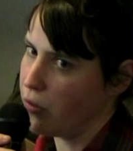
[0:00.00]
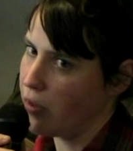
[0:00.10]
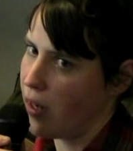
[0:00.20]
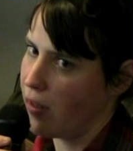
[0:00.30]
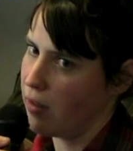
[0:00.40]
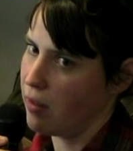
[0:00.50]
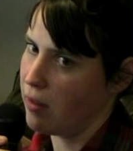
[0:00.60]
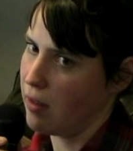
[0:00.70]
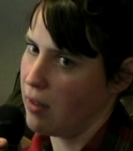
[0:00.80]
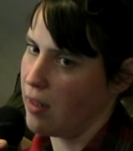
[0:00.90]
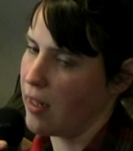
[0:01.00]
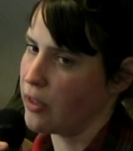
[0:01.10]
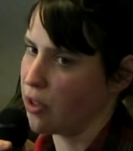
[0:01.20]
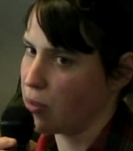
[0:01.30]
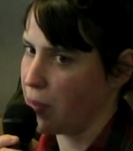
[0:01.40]
do that. And then I
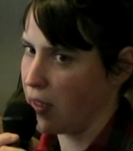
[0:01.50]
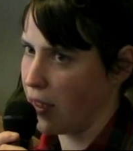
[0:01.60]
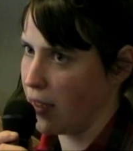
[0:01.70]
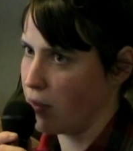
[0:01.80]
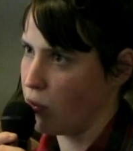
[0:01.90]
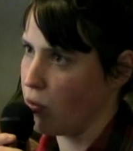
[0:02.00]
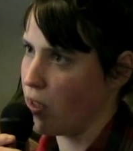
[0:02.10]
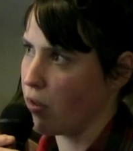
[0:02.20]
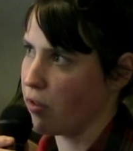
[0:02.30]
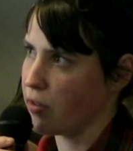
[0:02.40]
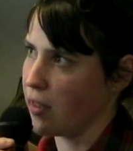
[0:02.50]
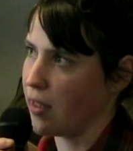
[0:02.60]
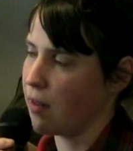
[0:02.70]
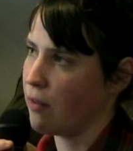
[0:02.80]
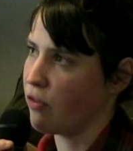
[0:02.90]
just spent like two years,
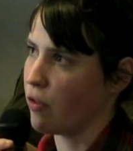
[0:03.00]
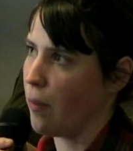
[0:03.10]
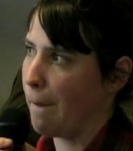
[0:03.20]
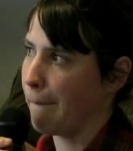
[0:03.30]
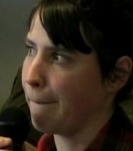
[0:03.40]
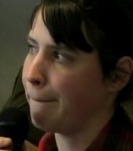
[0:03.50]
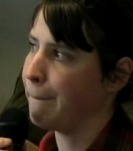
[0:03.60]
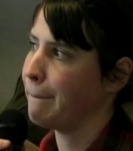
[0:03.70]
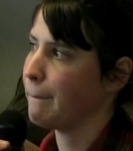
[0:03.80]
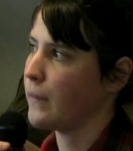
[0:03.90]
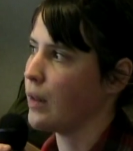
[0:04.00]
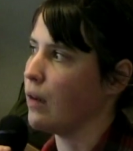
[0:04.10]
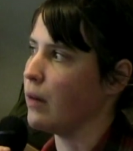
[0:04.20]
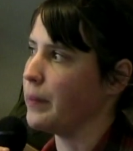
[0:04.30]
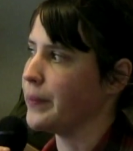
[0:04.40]
like from
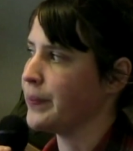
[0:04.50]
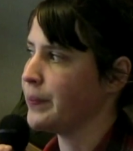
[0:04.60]
um,